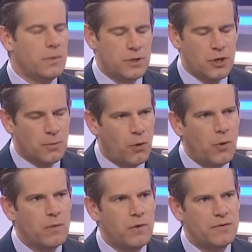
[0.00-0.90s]
To your
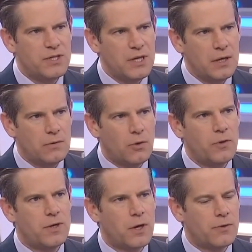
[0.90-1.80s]
point, we've seen
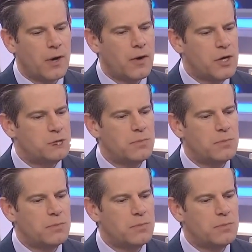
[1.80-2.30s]
growth in other areas.